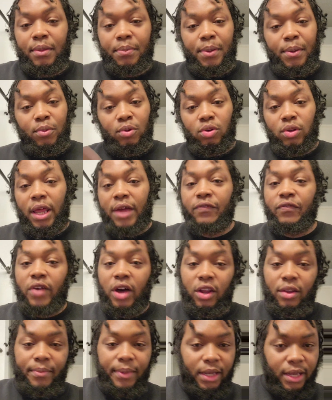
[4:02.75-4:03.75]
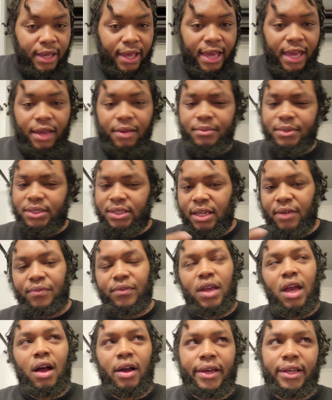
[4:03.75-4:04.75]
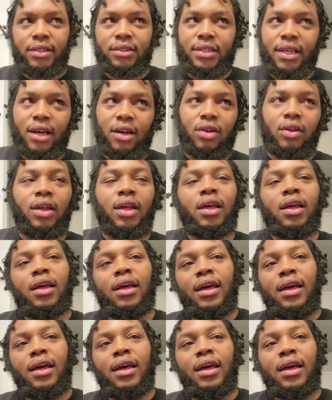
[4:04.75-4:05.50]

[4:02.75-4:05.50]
the people who like follow me the games stuff, y'all can tell